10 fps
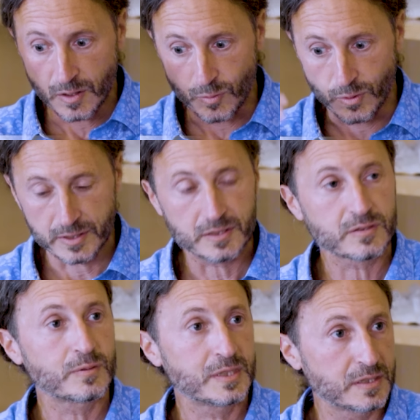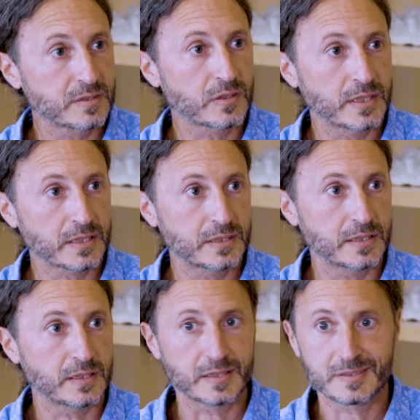One is really
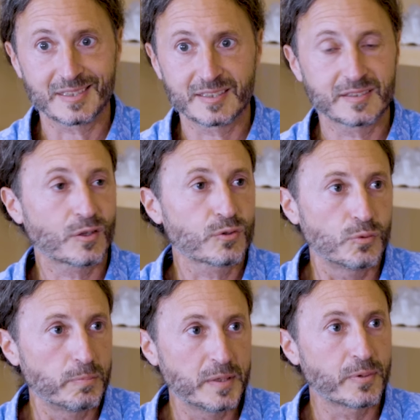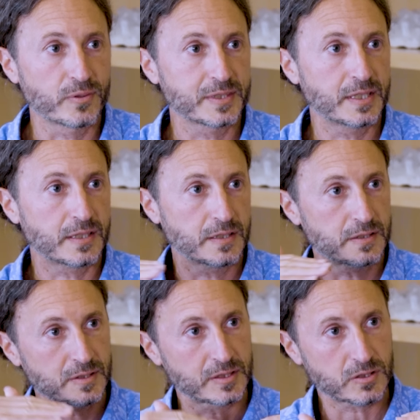disconnected. It's, it's not two people there.
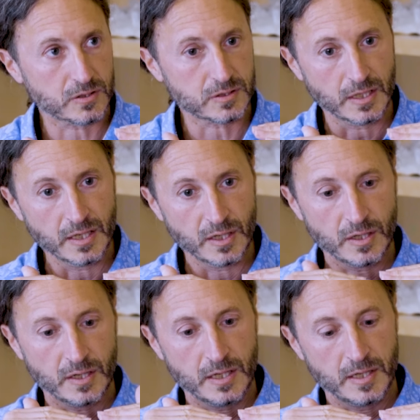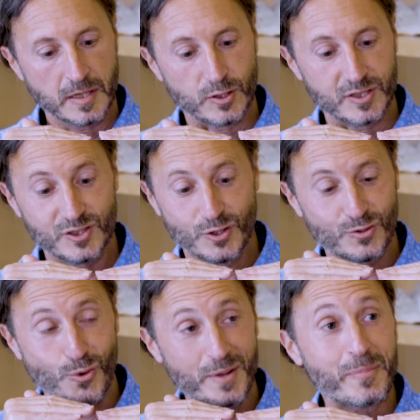You know, it's just because it's
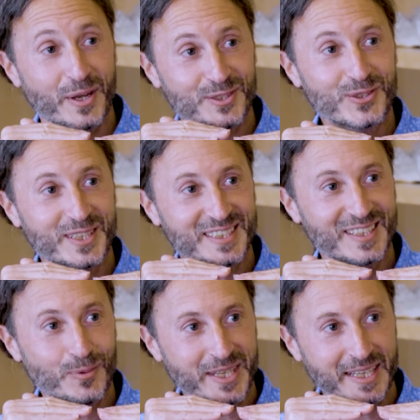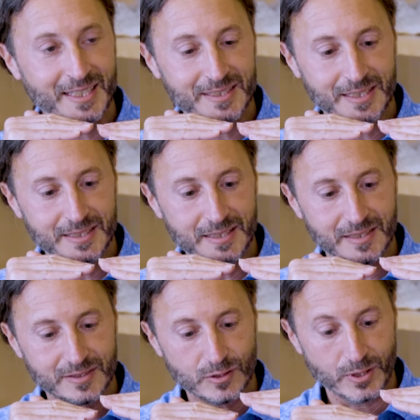just one person, one identity
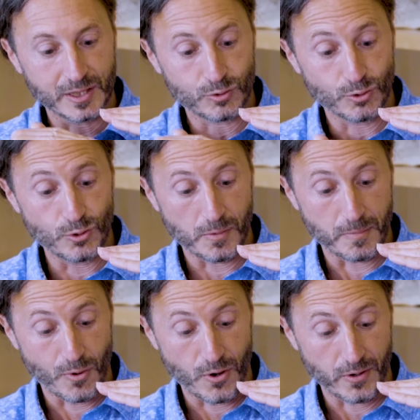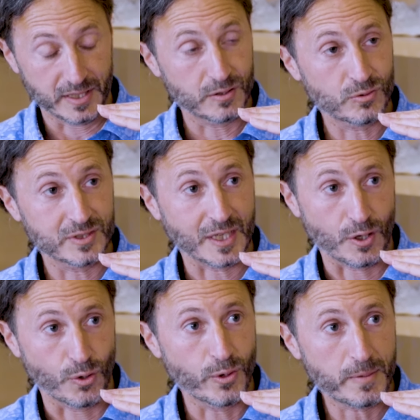that's going to go more into that
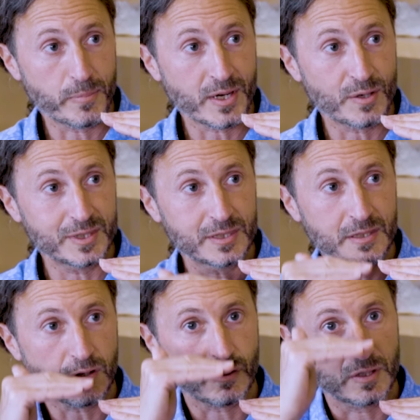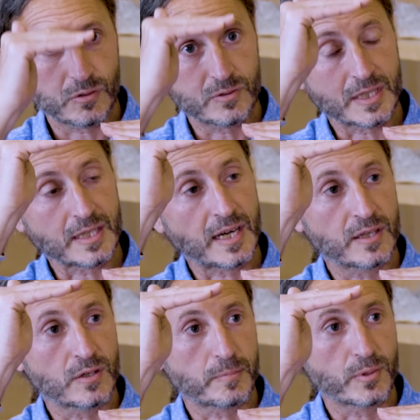lower polarity or into that
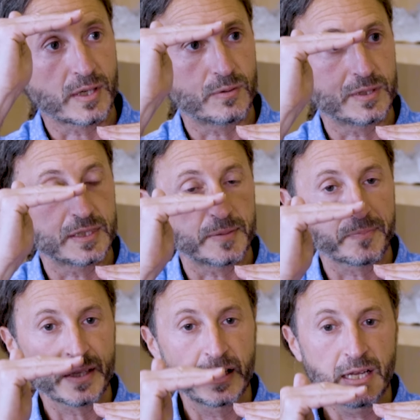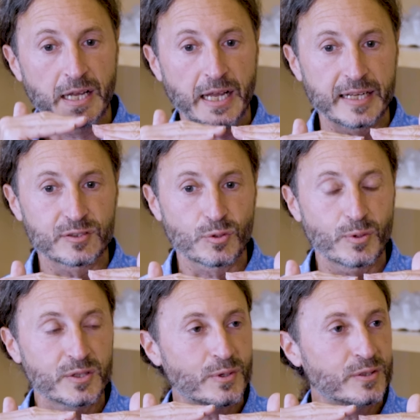higher polarity. And so
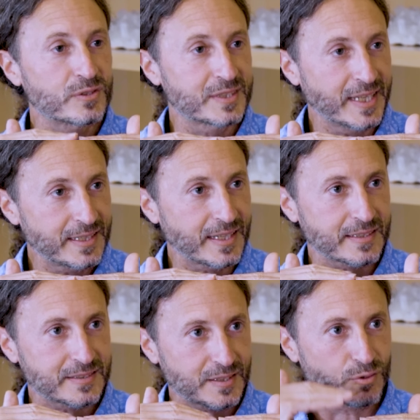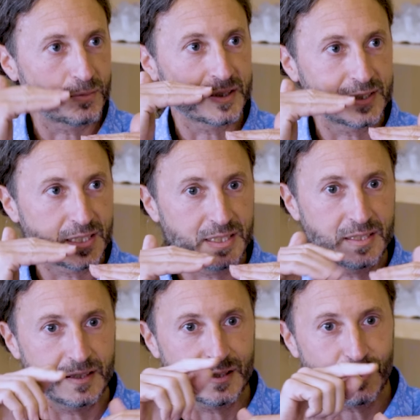when you understand that, that you
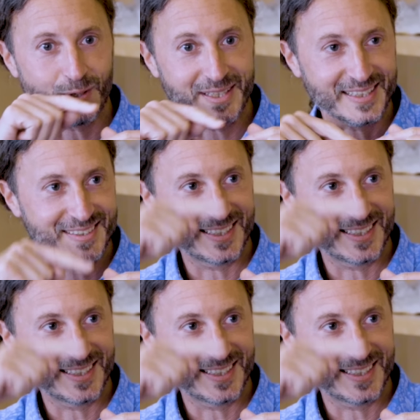basically you are that